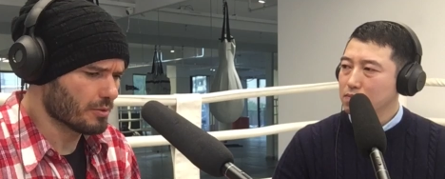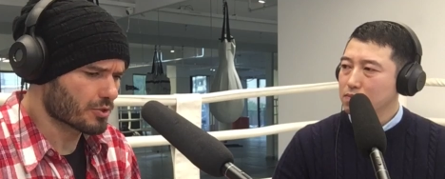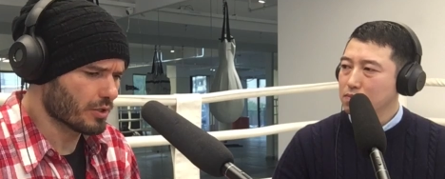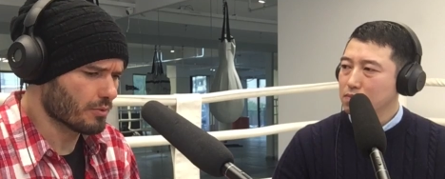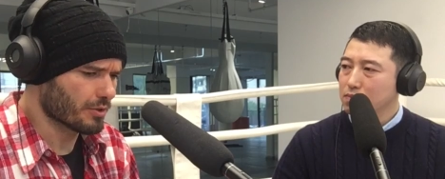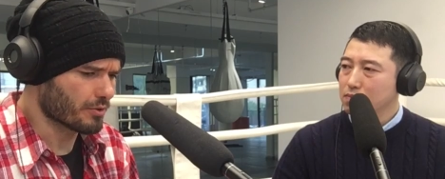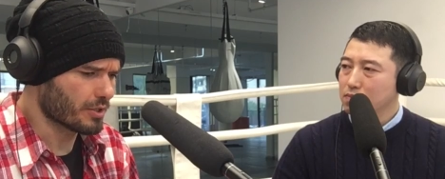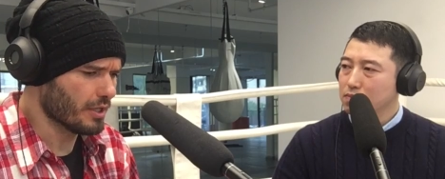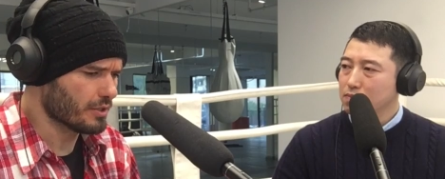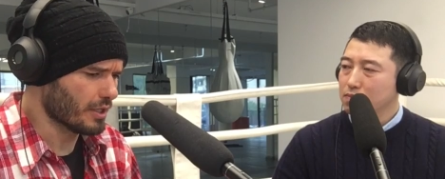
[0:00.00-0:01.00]
Speaker 1: demonstrated with her
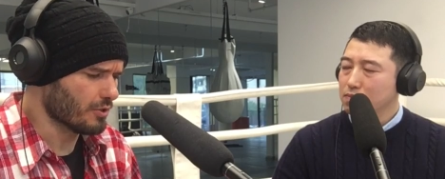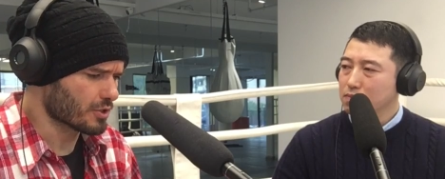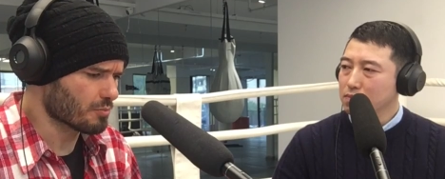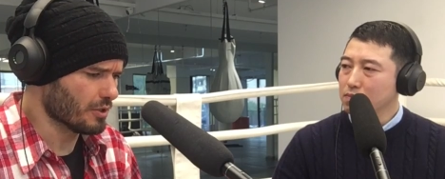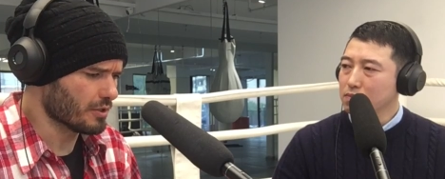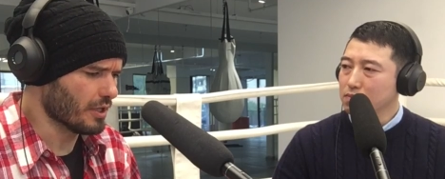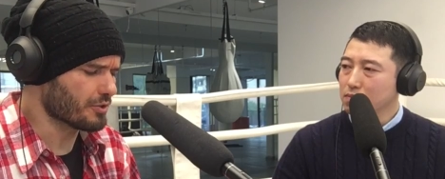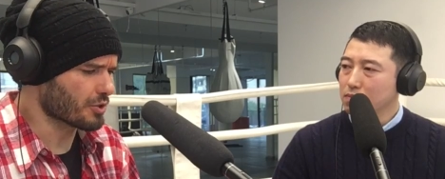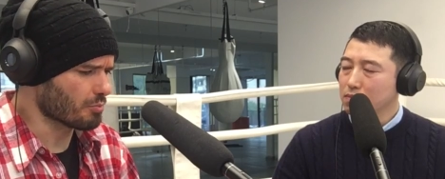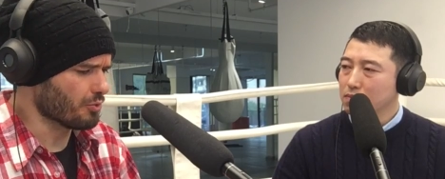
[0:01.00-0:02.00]
takedowns, mm. but hmm.
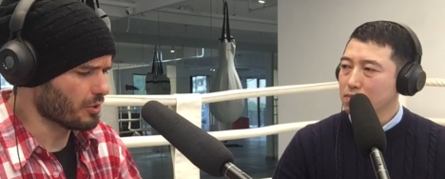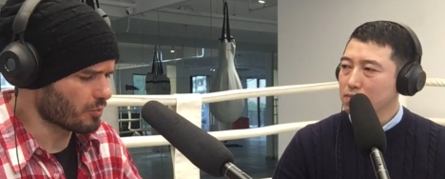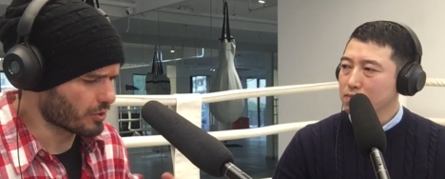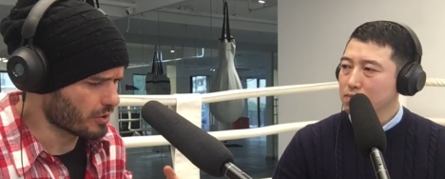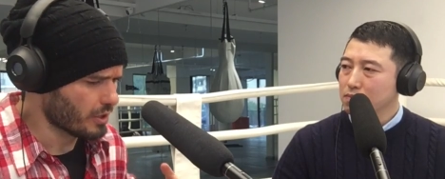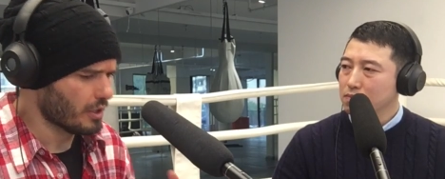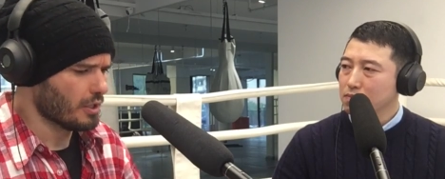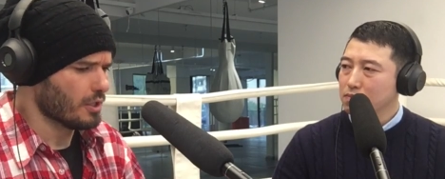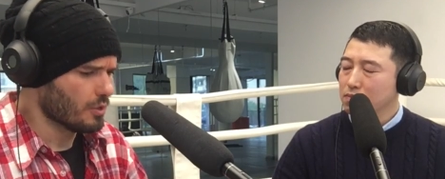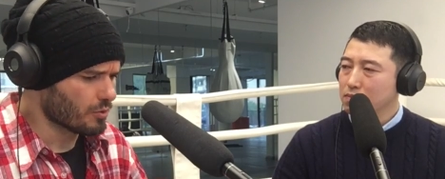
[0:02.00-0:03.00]
not to the point where
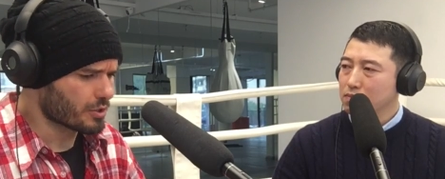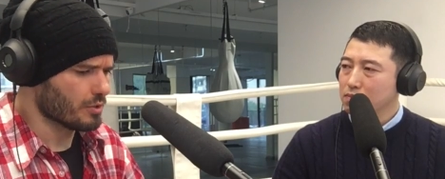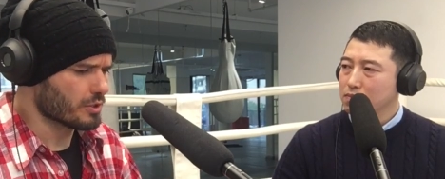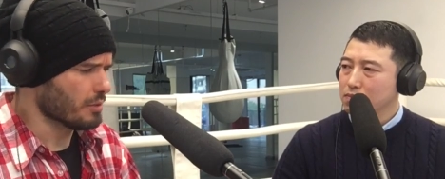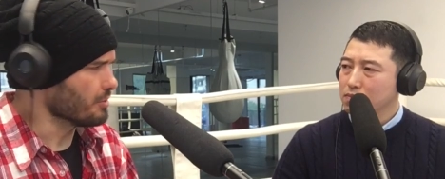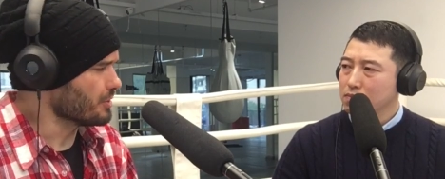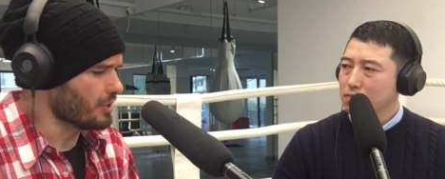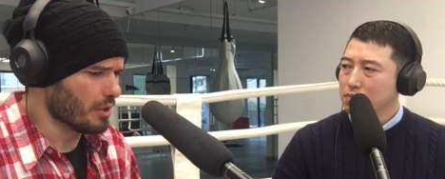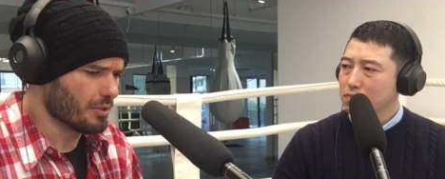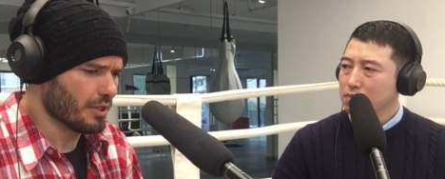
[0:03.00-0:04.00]
where she was able to
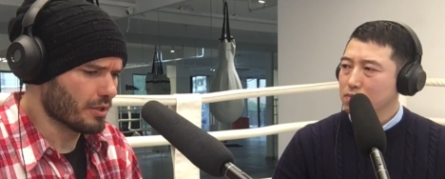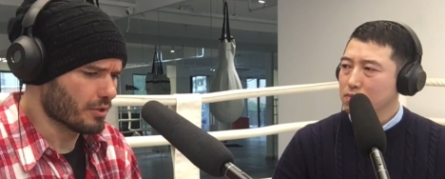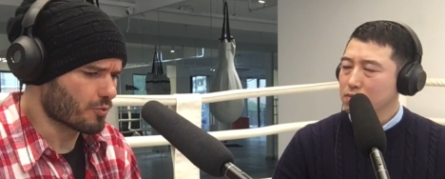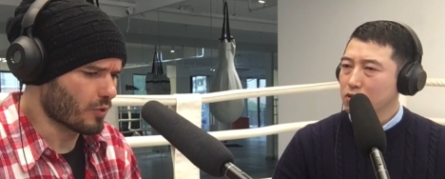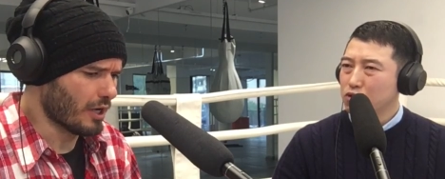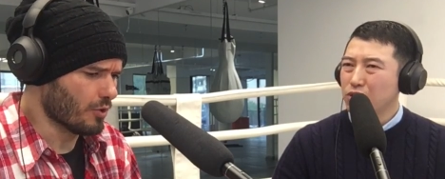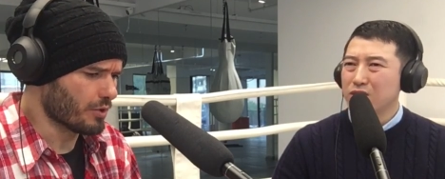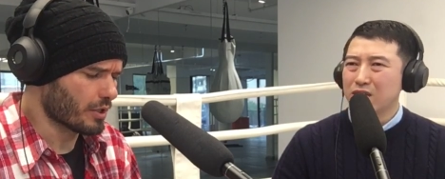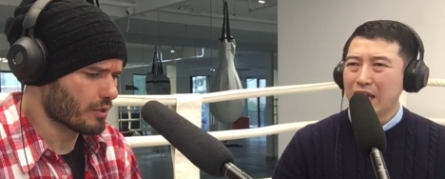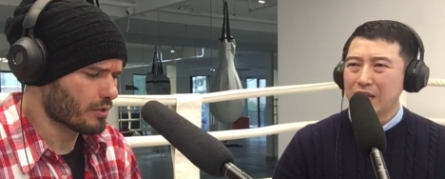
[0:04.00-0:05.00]
dominate on the ground.
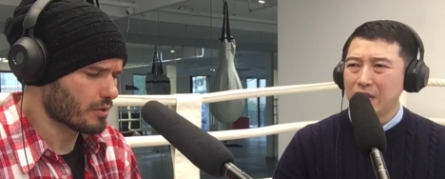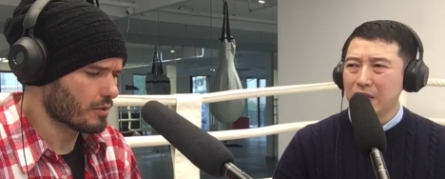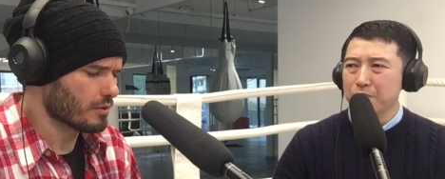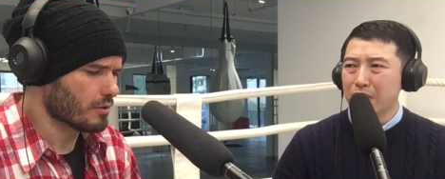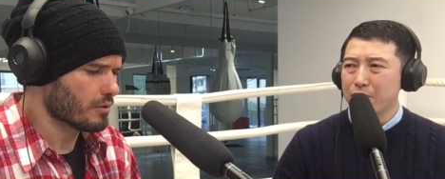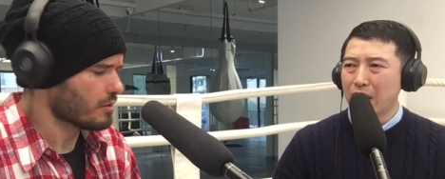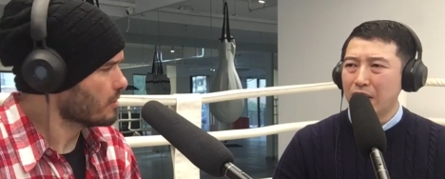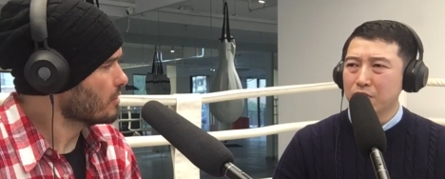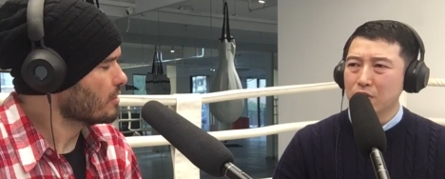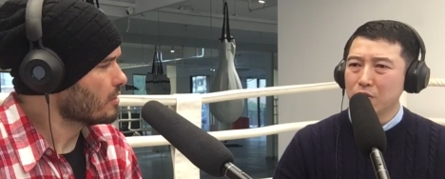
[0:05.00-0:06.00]
She's
Speaker 2: technique, maybe
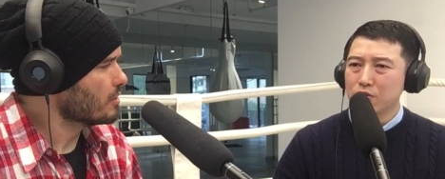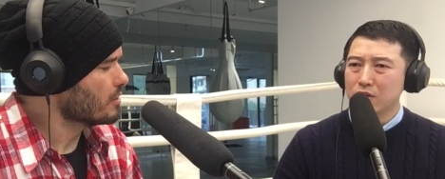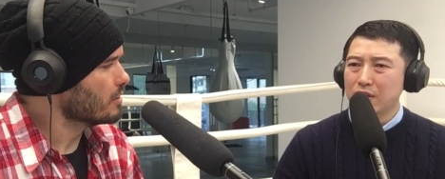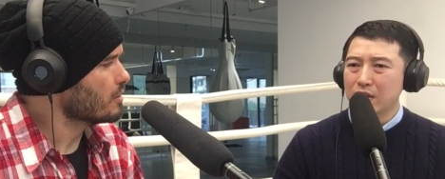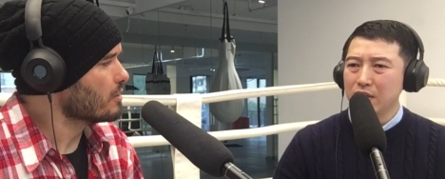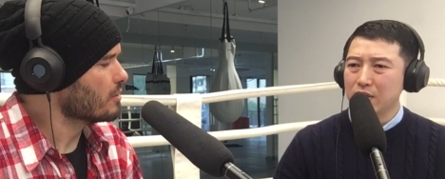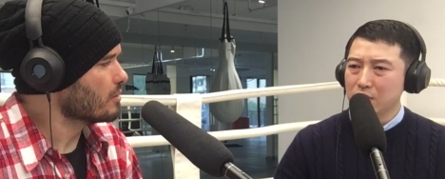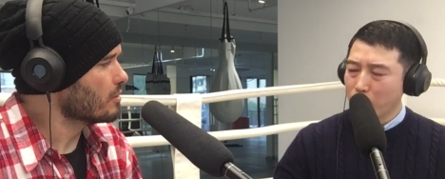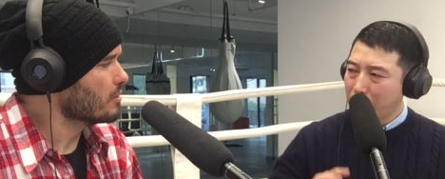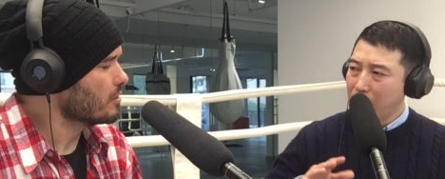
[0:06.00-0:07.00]
I don't know. She's technique
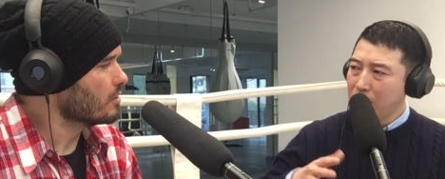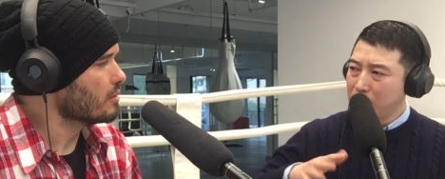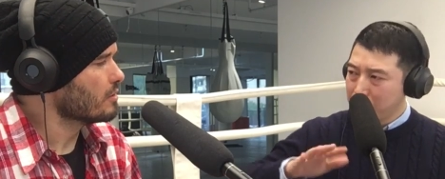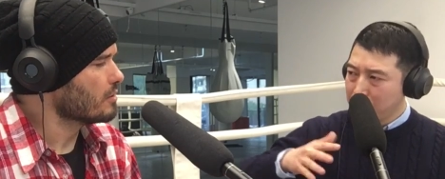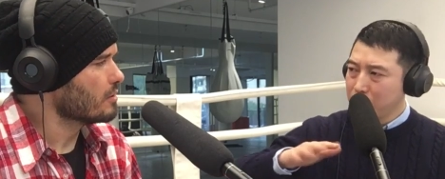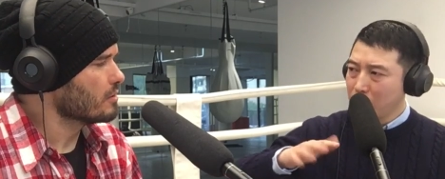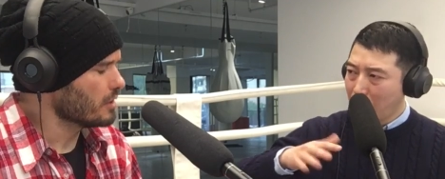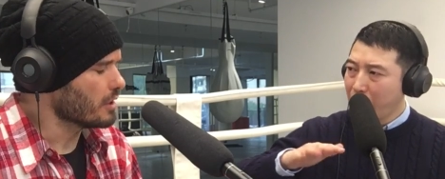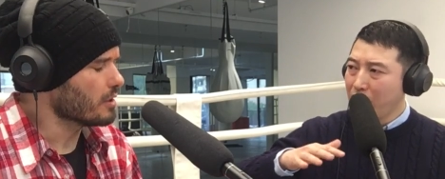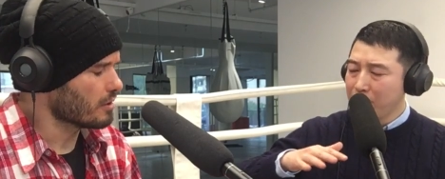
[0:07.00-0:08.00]
is okay,
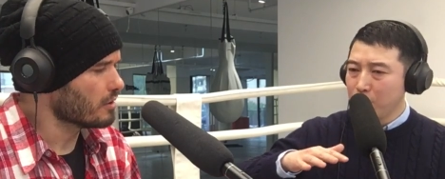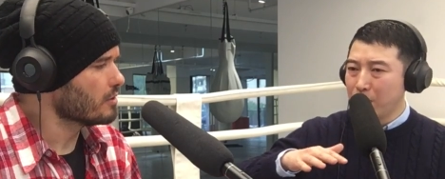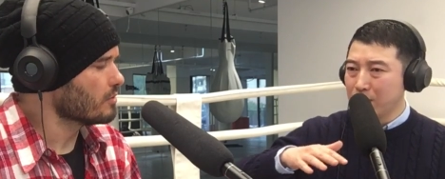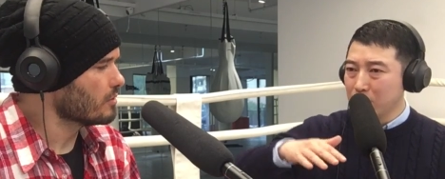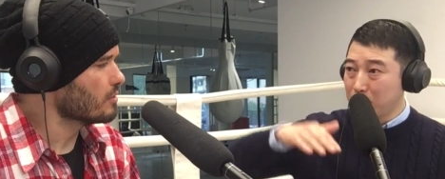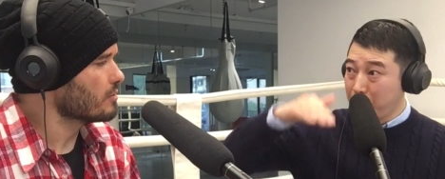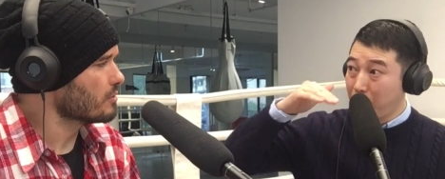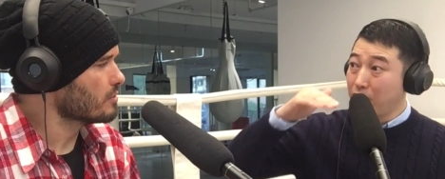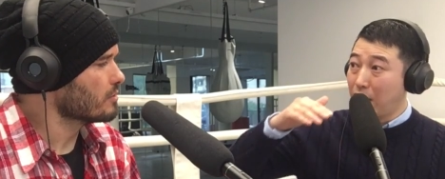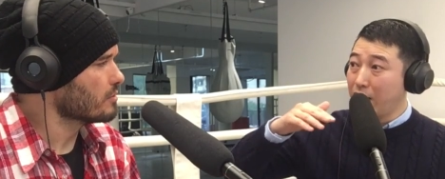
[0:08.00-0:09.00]
yeah. high level, but not
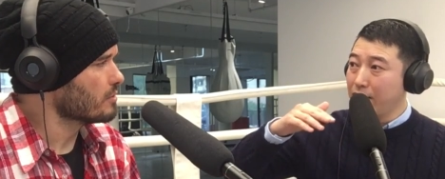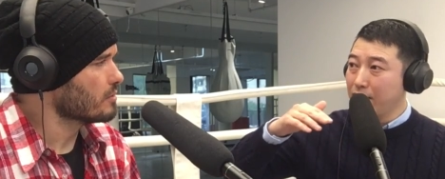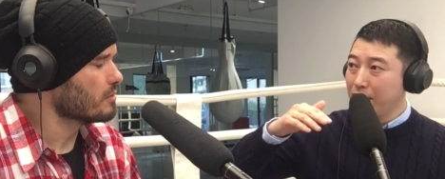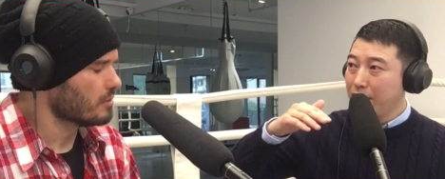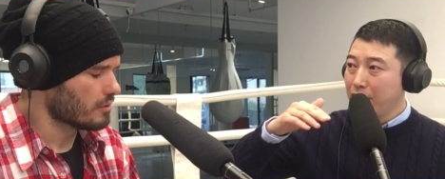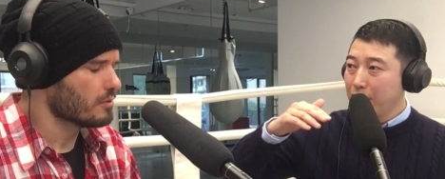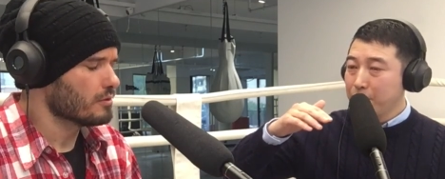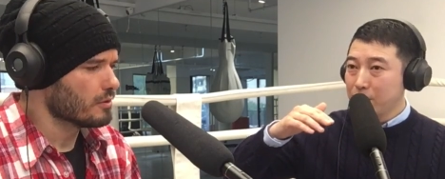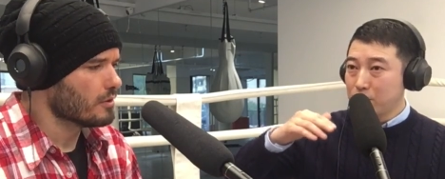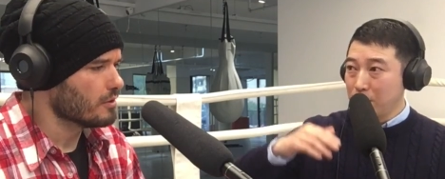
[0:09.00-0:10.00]
very high.
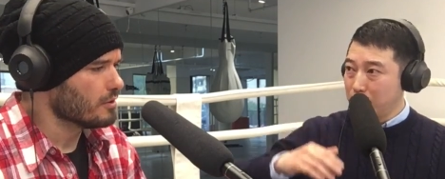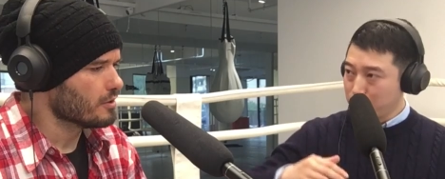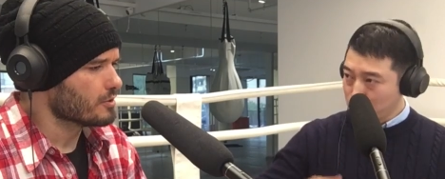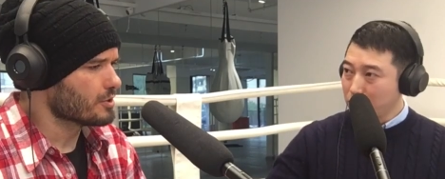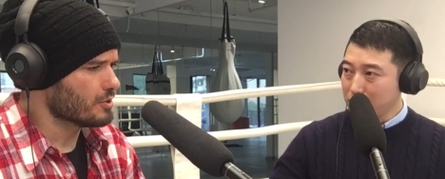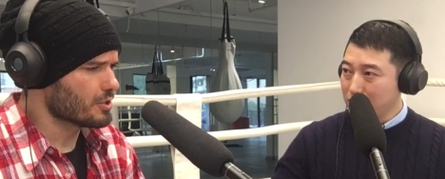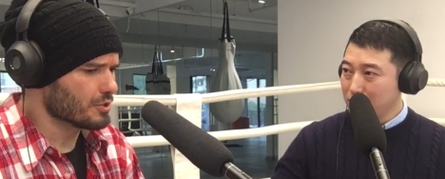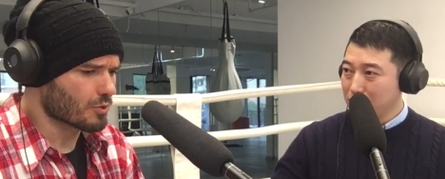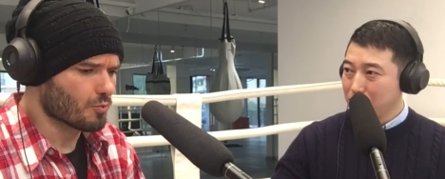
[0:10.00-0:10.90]
But she is strong. She, she,